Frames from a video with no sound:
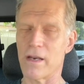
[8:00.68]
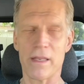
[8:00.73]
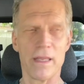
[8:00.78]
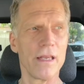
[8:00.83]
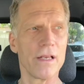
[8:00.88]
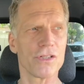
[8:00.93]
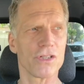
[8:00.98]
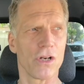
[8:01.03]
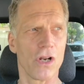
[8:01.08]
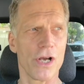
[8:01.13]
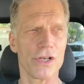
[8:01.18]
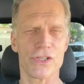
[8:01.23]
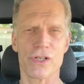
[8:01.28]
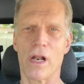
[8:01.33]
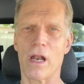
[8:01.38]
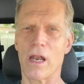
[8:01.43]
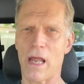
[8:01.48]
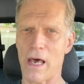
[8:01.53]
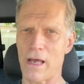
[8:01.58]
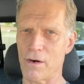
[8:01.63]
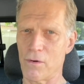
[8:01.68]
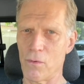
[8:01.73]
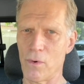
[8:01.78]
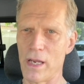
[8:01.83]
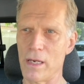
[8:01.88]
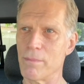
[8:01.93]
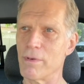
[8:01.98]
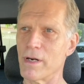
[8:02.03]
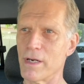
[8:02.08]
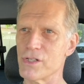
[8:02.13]
He has lost a lot of
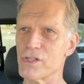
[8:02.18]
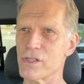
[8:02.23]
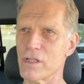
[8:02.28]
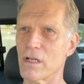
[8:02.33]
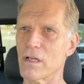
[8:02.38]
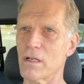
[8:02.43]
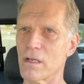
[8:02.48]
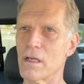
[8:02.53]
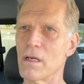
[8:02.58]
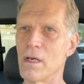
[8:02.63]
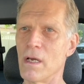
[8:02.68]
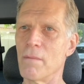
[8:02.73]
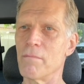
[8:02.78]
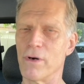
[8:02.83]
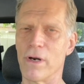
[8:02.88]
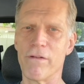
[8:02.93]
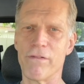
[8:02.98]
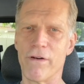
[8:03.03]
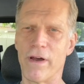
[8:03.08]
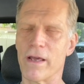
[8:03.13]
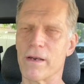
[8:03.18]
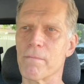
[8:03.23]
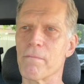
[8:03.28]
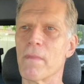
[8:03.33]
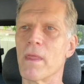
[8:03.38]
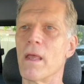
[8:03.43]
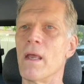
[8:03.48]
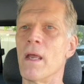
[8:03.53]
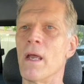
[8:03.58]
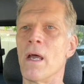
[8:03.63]
weight, but he's still pretty fat.
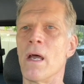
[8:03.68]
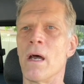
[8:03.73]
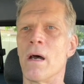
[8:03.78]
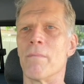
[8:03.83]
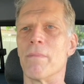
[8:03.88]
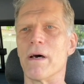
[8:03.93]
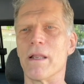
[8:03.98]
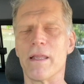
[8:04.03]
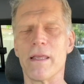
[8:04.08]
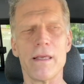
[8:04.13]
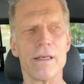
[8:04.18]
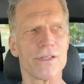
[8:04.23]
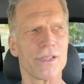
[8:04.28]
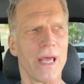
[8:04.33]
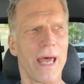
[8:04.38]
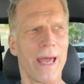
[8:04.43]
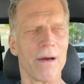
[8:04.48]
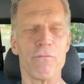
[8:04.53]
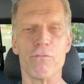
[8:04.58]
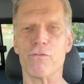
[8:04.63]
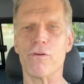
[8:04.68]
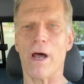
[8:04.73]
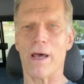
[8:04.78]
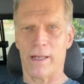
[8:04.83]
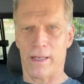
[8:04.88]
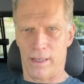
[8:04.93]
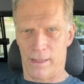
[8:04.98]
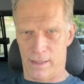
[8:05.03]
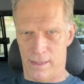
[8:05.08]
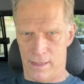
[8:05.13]
But he is
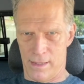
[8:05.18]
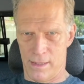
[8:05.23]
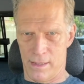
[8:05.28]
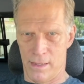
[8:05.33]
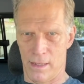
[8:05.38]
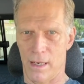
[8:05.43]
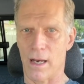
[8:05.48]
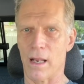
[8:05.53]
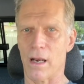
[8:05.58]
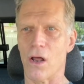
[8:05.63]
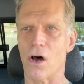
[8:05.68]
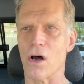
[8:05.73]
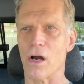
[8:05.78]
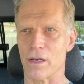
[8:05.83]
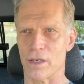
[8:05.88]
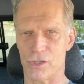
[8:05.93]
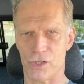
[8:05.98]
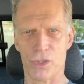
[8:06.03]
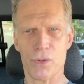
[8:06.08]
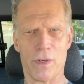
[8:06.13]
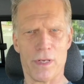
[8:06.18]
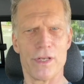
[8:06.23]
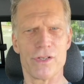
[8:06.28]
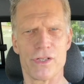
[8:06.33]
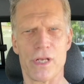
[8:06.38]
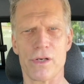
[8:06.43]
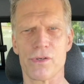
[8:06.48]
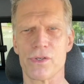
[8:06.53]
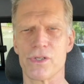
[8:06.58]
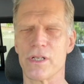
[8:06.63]
running along. He's doing his
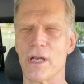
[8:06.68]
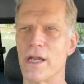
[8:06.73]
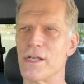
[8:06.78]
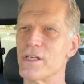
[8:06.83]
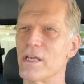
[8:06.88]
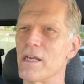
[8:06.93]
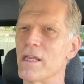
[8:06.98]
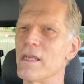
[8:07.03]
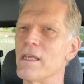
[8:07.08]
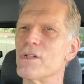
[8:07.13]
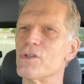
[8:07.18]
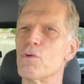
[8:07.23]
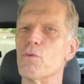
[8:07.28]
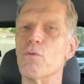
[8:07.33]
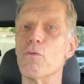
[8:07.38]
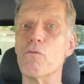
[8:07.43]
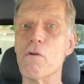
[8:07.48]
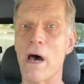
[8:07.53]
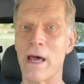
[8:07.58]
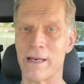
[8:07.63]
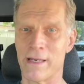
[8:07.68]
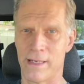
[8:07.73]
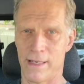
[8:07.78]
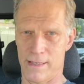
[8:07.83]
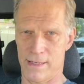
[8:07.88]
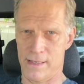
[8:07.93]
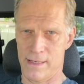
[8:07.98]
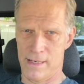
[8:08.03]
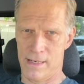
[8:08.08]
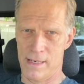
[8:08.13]
exercise, and he is
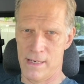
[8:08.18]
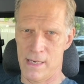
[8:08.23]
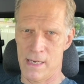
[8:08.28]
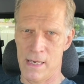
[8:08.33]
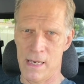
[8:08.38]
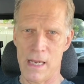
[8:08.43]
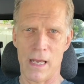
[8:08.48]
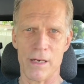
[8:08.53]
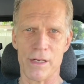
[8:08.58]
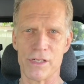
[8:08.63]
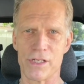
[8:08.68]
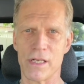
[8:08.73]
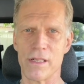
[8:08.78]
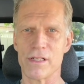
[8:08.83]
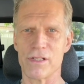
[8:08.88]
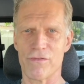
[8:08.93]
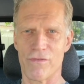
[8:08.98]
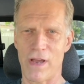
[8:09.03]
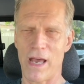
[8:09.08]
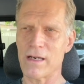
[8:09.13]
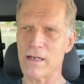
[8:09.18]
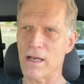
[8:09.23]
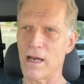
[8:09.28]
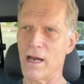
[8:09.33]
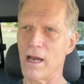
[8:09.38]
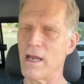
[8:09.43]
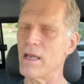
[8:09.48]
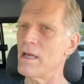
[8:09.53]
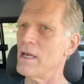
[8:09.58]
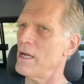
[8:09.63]
running. And you see this fat
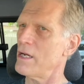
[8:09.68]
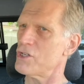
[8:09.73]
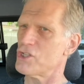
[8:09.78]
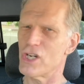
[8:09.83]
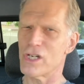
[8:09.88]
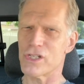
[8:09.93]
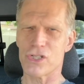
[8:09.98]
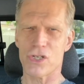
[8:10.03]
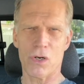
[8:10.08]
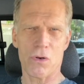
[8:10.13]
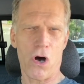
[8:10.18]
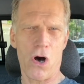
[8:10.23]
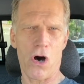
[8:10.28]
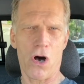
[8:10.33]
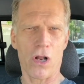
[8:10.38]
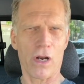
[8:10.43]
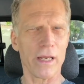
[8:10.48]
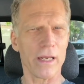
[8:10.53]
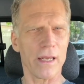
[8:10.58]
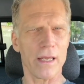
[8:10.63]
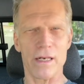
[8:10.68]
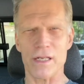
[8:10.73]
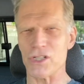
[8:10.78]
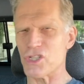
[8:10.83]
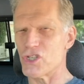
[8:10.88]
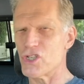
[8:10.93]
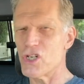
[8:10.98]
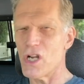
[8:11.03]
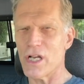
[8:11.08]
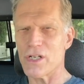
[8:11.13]
guy just hauling, and he's
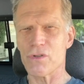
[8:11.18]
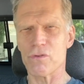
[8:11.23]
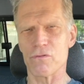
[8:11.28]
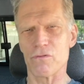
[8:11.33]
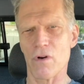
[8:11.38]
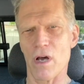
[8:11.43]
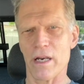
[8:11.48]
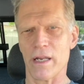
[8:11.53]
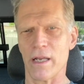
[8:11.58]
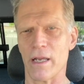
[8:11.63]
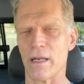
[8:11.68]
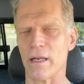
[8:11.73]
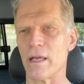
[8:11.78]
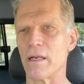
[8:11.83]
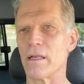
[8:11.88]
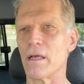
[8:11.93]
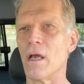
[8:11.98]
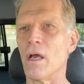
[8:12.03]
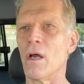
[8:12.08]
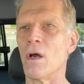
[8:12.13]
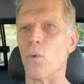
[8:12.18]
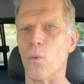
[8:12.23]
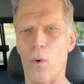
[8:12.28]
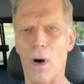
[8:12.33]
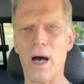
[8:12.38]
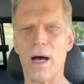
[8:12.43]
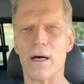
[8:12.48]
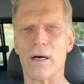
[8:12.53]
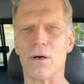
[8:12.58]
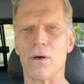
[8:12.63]
just running. And
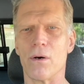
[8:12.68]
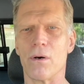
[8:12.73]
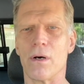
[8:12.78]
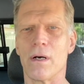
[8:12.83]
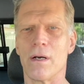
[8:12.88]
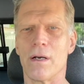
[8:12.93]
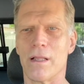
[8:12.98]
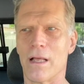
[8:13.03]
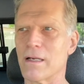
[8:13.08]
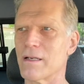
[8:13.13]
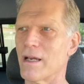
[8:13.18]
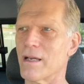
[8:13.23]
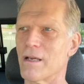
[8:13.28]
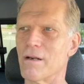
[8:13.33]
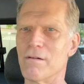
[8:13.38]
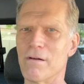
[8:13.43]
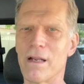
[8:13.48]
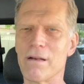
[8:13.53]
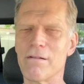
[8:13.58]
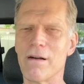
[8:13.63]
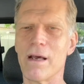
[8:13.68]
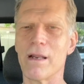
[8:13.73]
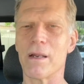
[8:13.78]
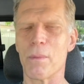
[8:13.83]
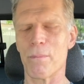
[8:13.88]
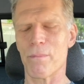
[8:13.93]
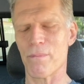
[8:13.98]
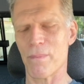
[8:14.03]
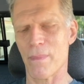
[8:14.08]
wow, that guy can really run.